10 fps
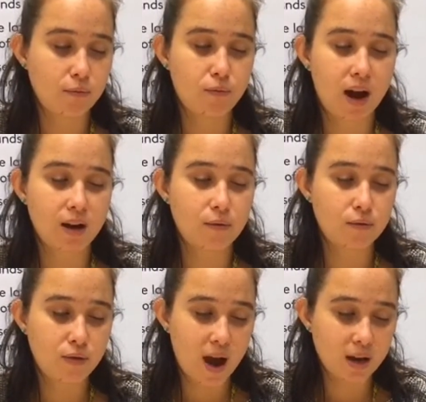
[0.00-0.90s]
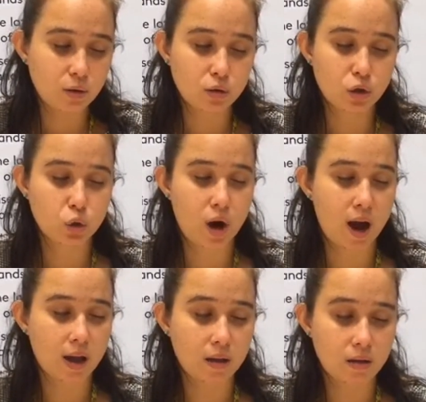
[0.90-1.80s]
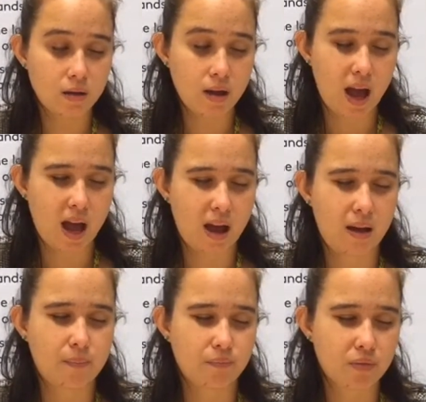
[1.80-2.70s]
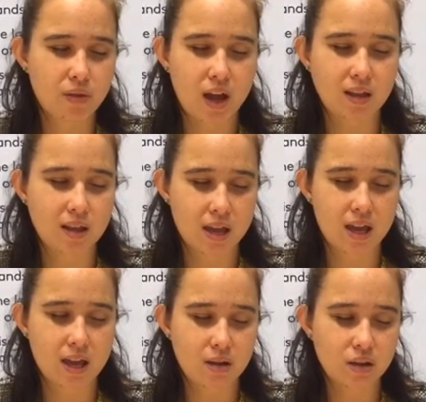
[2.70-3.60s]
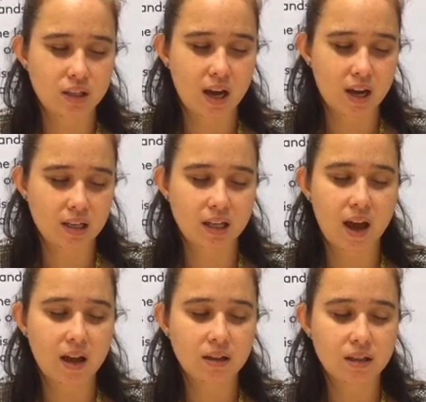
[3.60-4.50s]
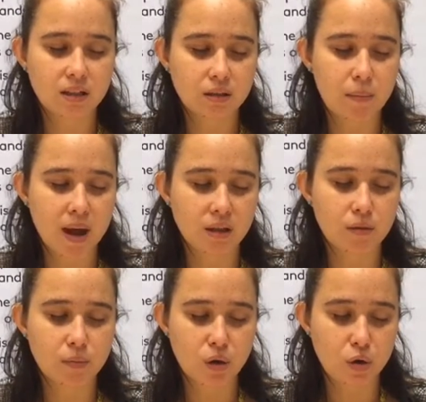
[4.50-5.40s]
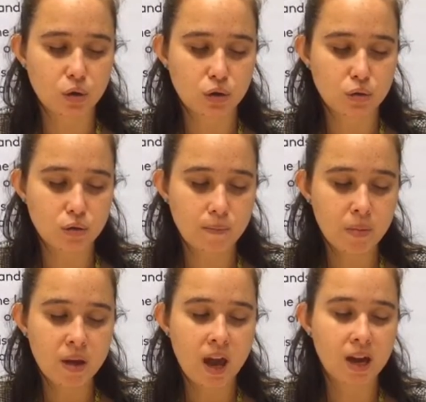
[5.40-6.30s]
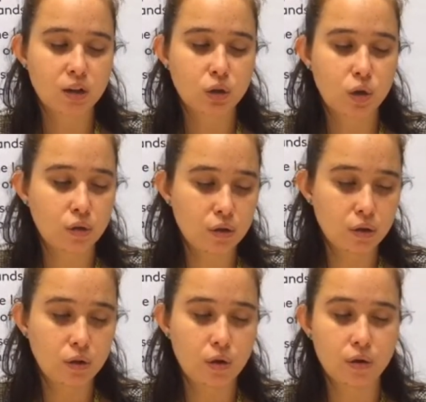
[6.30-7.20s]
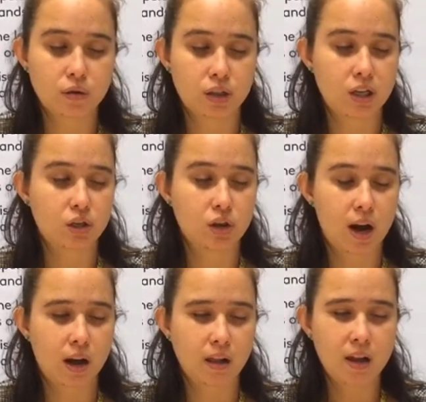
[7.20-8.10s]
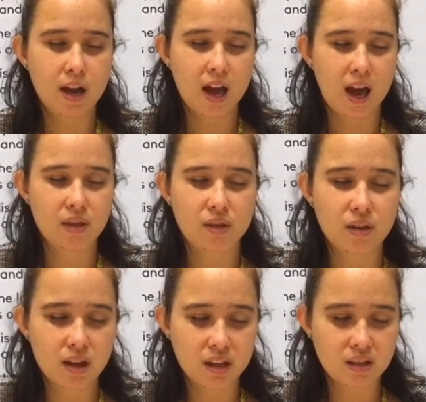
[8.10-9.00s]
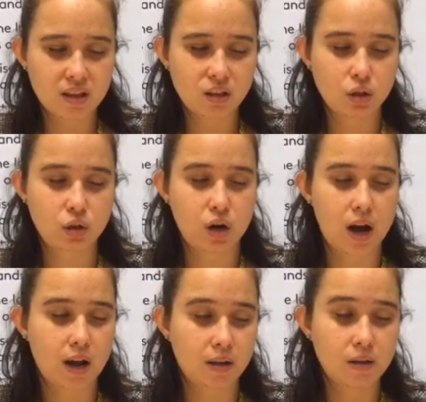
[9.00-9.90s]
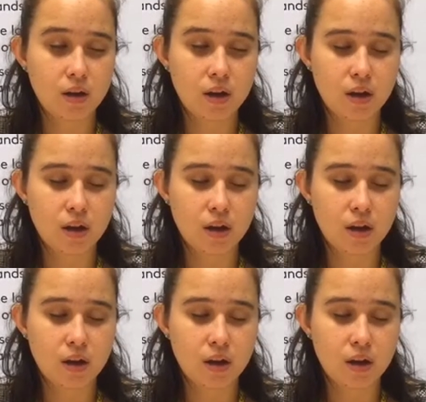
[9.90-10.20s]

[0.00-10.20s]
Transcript: one final trial that the society elders make them go through, and it's called the loyalty trial. And in this trial,